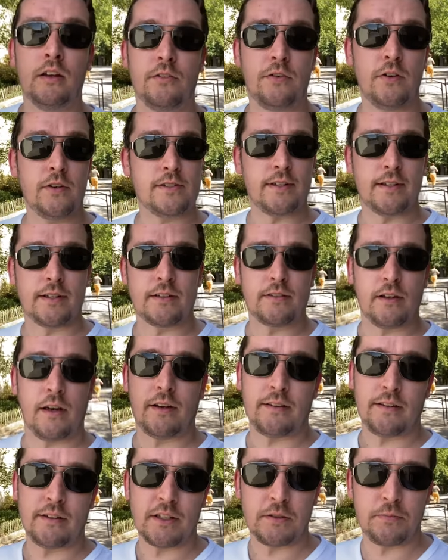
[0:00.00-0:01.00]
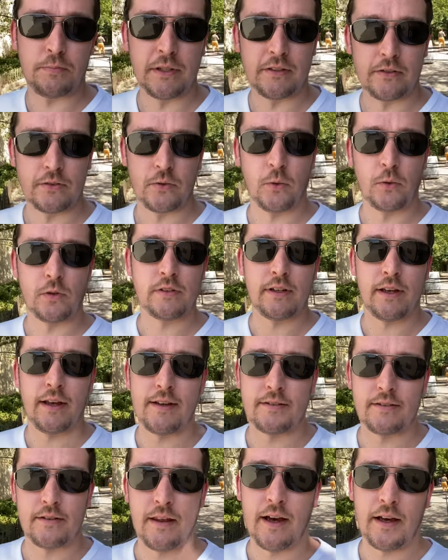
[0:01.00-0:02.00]
first thing decided at these peace talks
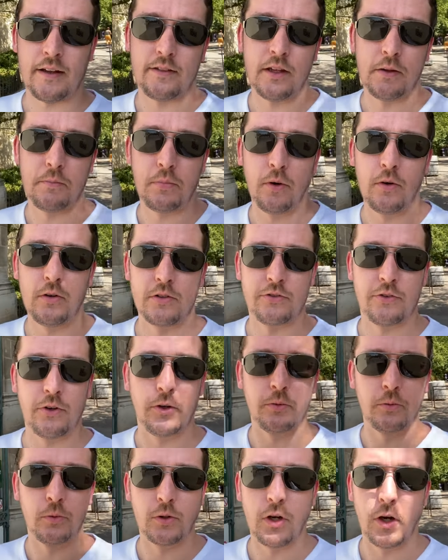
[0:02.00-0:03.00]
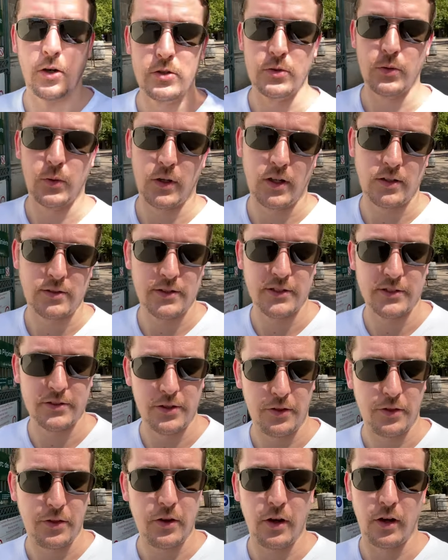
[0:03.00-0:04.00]
is that the Polish throne would go to Augustus
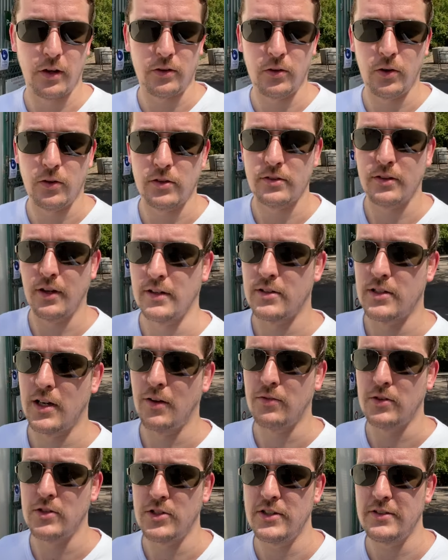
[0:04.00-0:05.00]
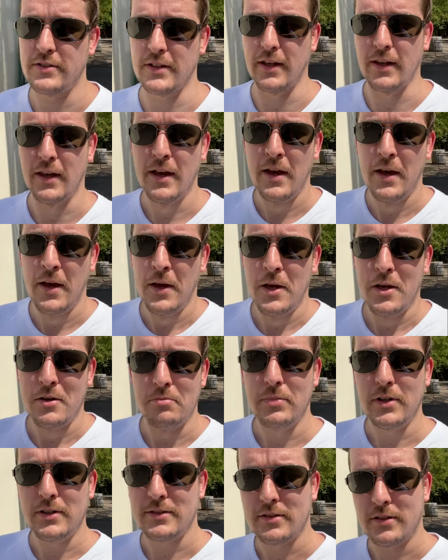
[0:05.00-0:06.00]
III, not Stanislav Leszczynski,
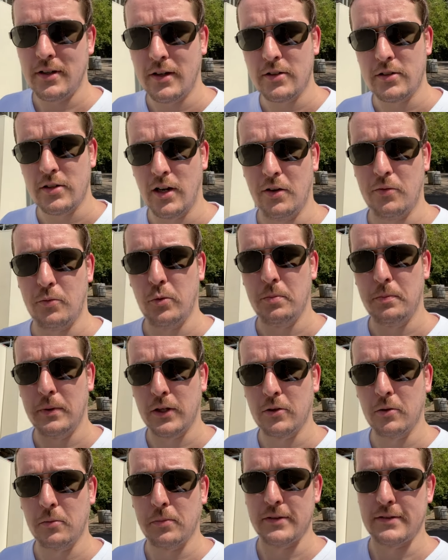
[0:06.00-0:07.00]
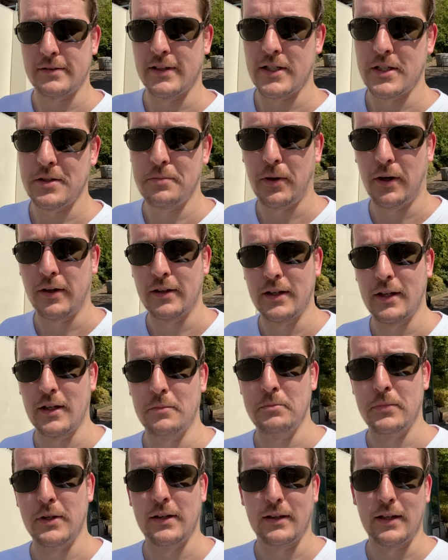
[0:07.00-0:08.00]
but Stanislav would be compensated by
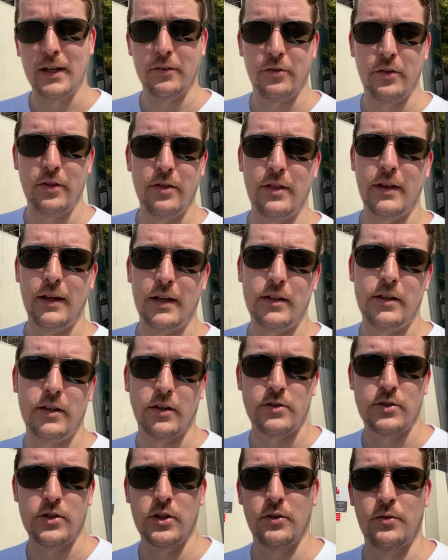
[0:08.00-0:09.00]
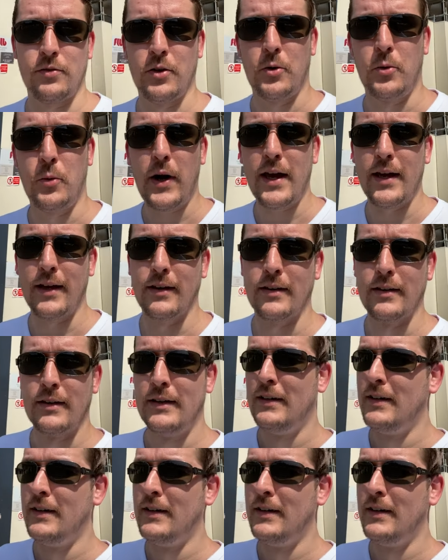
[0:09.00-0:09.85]
being given the Duchy of Lorraine.